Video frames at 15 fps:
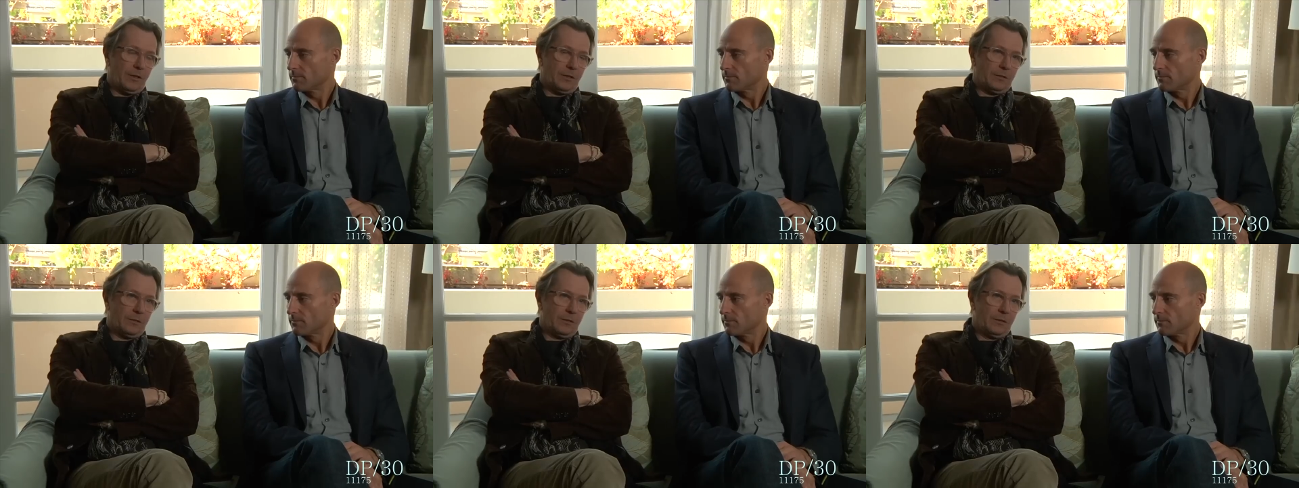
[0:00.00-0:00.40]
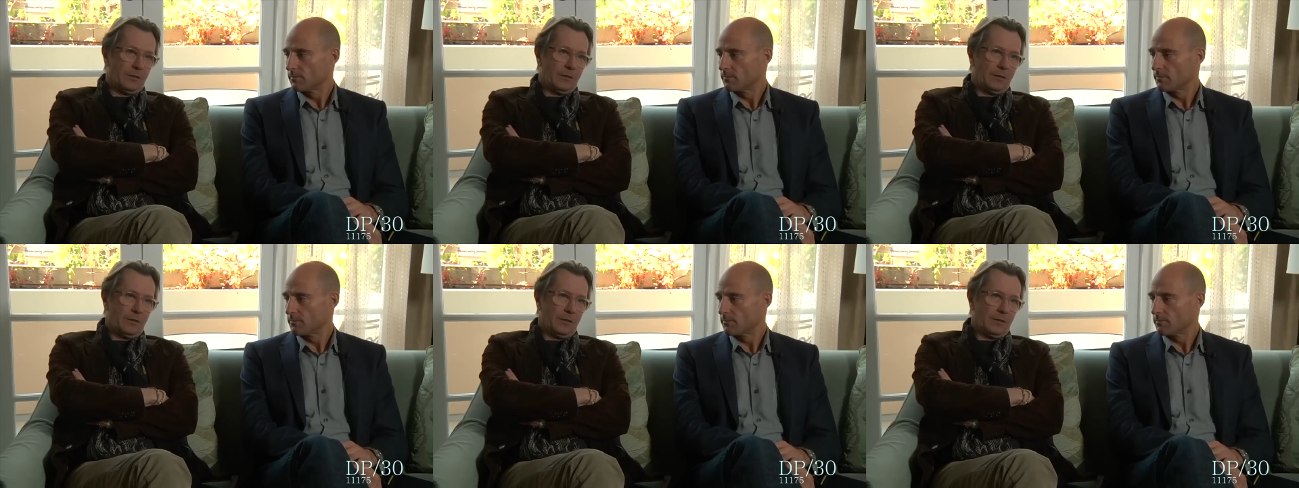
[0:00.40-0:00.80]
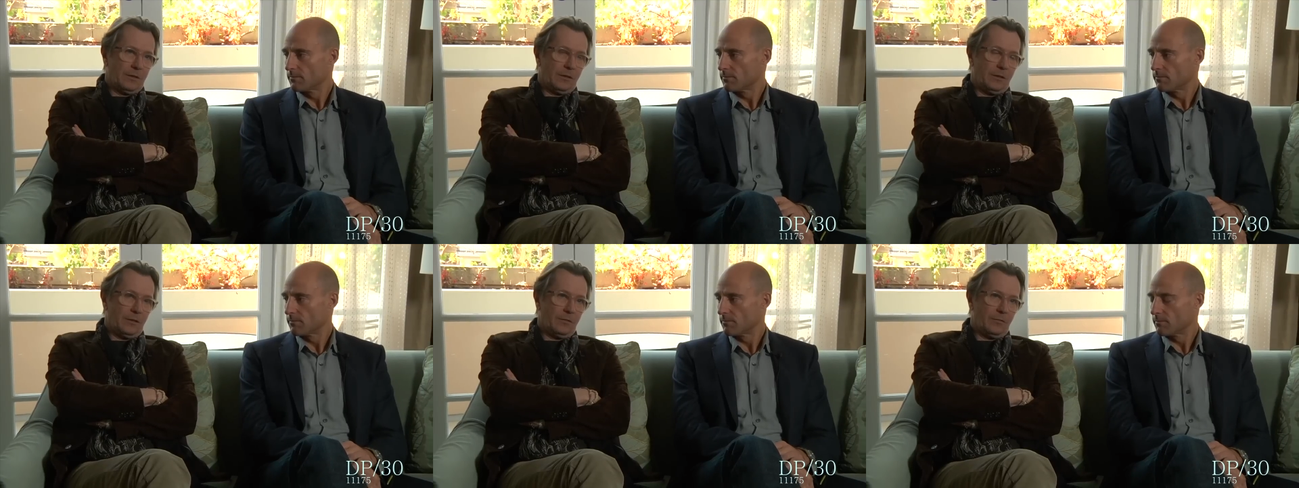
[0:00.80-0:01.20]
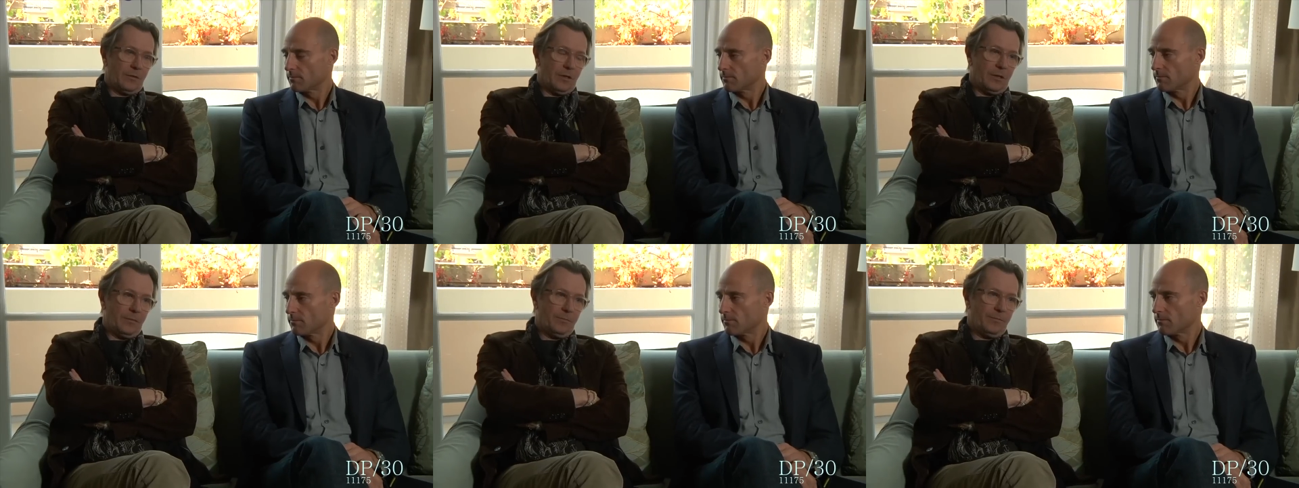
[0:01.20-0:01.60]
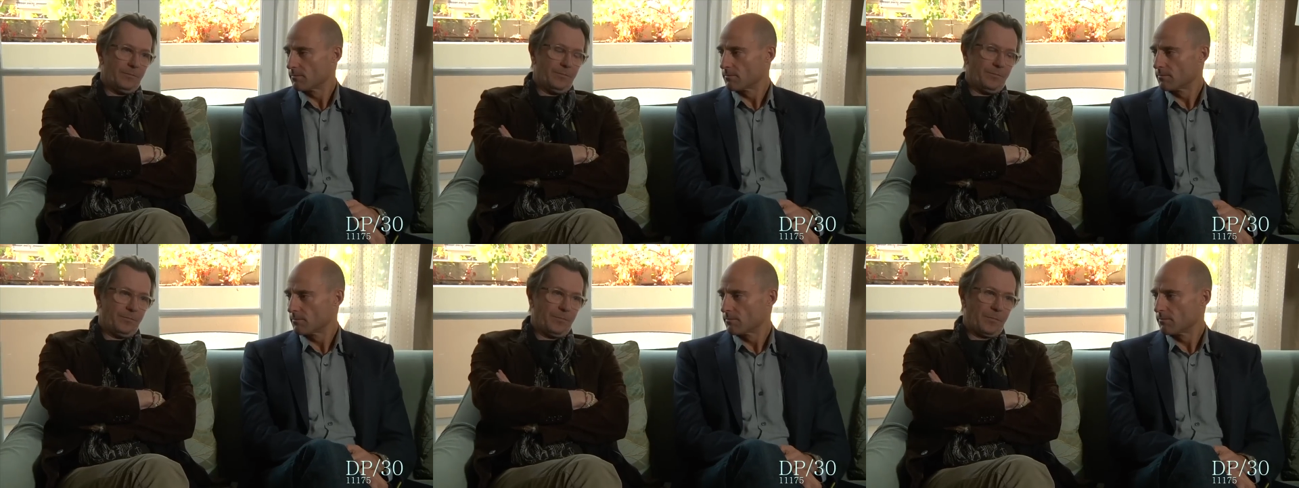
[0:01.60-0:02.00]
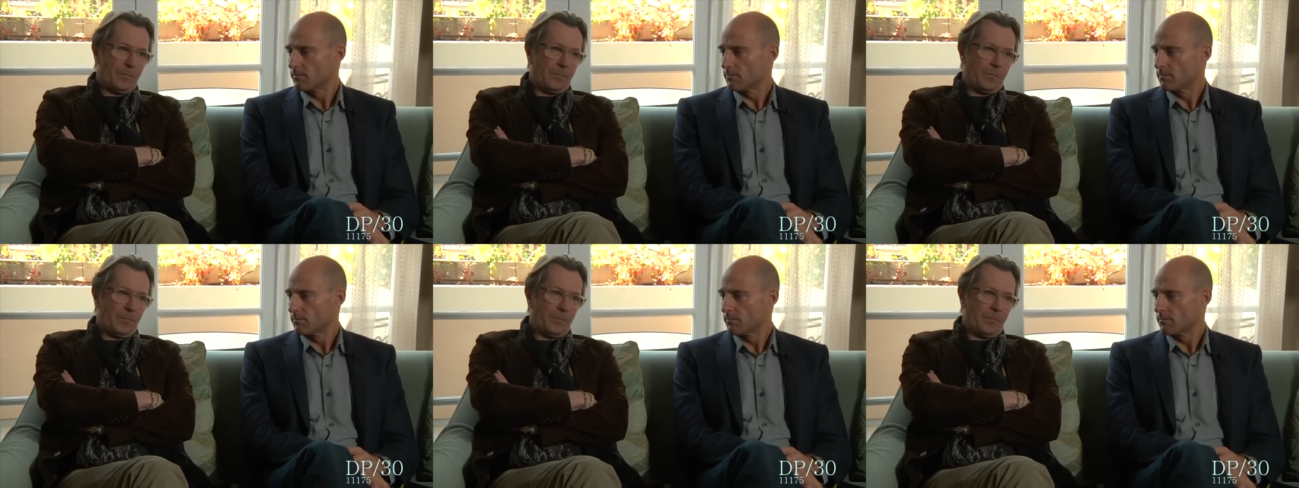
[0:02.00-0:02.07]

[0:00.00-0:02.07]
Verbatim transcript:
Speaker 1: they'll, you, um,